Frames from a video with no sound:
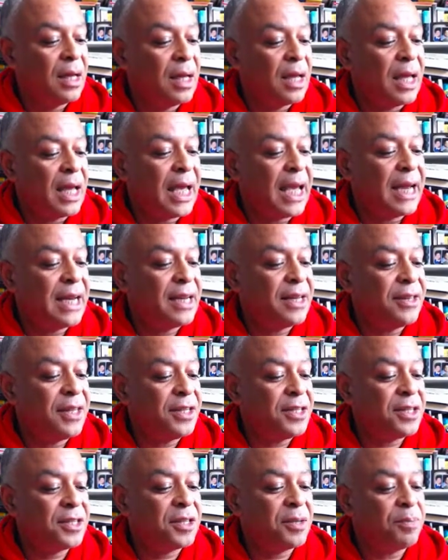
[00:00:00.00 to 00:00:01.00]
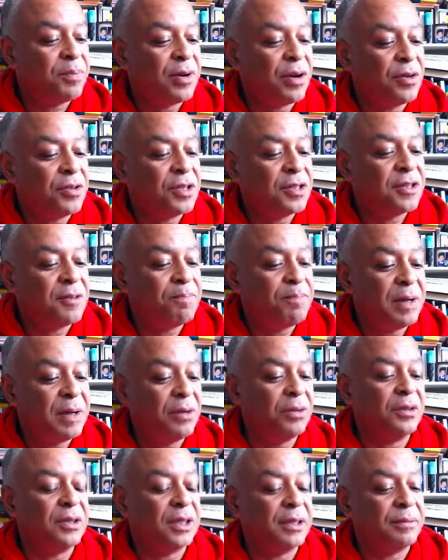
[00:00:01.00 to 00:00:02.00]
And this is the process of
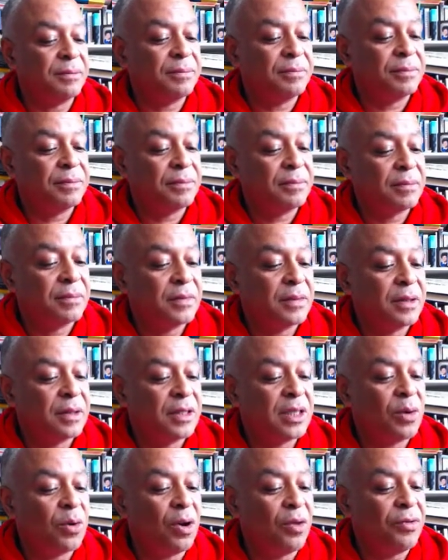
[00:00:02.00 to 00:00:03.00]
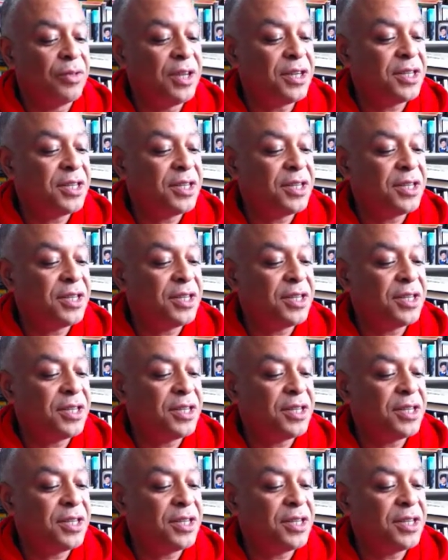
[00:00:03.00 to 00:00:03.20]
building. So on this